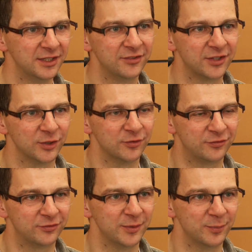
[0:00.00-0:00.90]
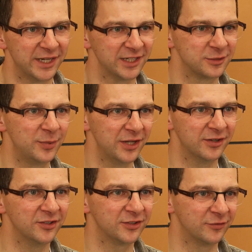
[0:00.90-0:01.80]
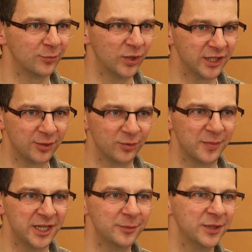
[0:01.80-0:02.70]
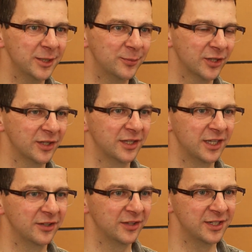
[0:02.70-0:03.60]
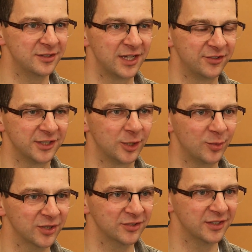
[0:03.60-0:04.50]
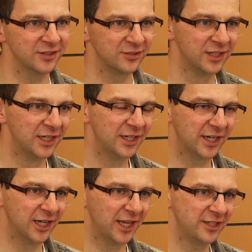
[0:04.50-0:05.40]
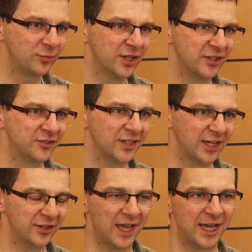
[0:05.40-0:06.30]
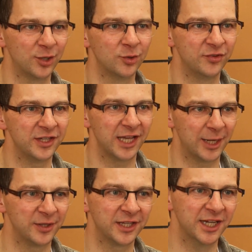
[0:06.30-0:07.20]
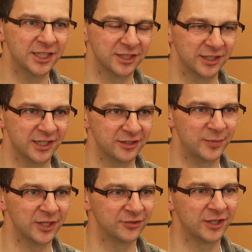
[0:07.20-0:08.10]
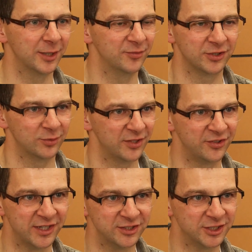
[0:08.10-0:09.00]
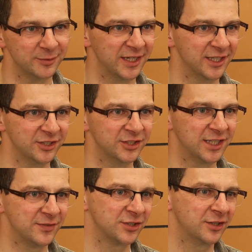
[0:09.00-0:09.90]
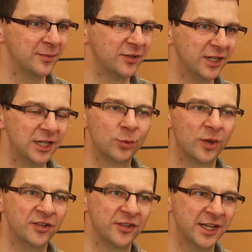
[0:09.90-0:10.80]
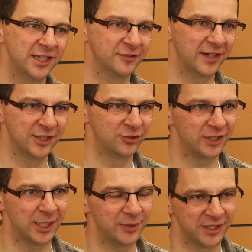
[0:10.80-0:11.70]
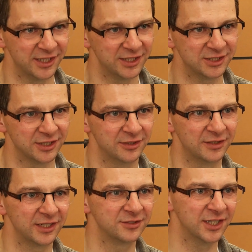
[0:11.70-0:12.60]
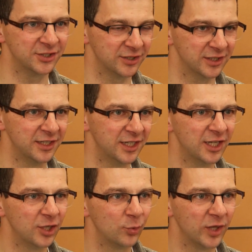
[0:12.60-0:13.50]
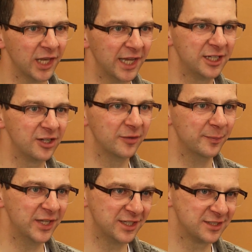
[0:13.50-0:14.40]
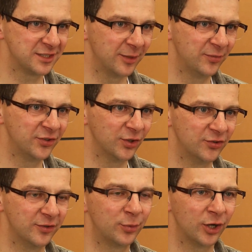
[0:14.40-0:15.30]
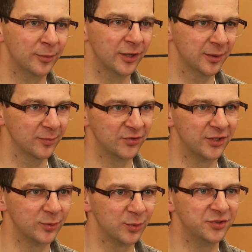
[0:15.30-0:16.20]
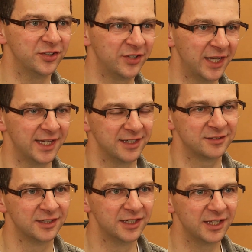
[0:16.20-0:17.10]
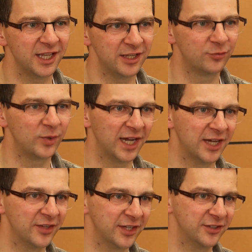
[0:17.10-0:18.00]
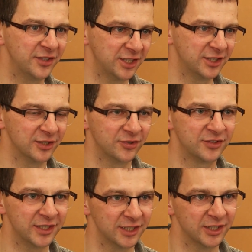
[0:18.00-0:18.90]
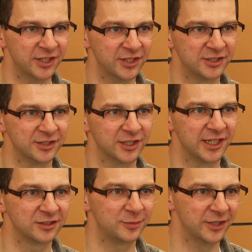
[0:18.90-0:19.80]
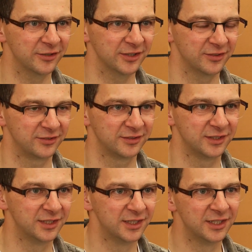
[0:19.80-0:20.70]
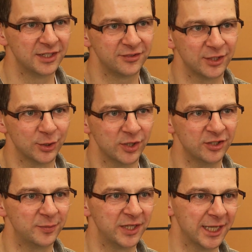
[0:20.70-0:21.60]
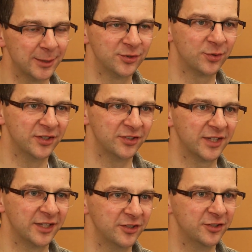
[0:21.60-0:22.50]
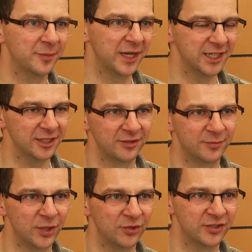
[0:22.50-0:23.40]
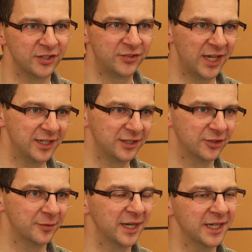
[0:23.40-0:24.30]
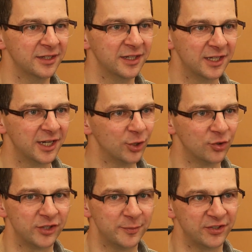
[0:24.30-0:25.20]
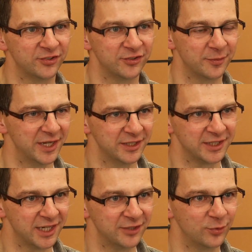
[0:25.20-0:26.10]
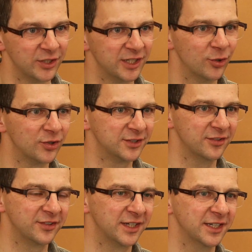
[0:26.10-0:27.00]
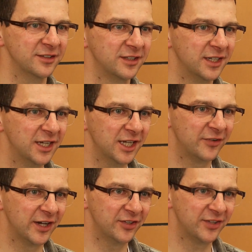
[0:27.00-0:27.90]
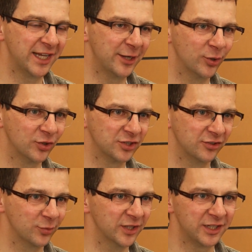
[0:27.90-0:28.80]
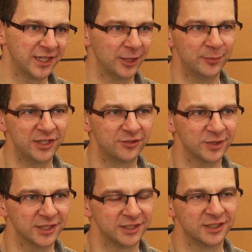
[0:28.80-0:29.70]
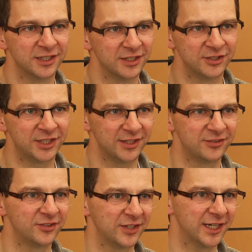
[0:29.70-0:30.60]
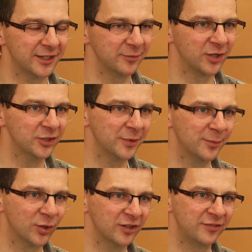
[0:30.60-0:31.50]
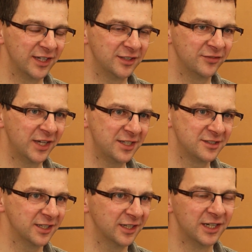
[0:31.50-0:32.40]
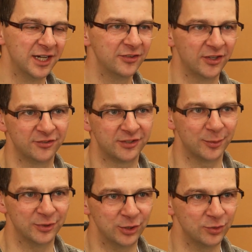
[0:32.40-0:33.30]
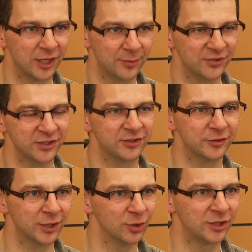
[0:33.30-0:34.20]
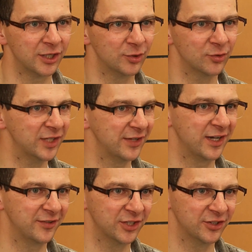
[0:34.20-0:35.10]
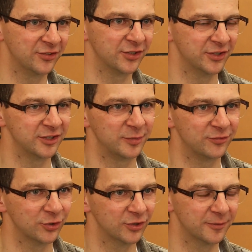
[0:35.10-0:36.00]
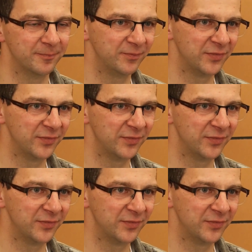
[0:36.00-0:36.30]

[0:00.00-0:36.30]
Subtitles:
So in my experience and from working with many people in the testing communities, unless we understand how the application is built up, so whether it's HTML and JavaScript, whether it's a native Android application, etc., we're likely to miss some sorts of problems that we would detect if we had that additional skill and additional experience. So it's being able to understand the domain, both in the technical domain and also the business domain. Again, if we're looking at auction sites, if I understand how auctions work and how bids work, chances are I'm going to be a more effective tester than someone who comes into the role cold, never having understood this before.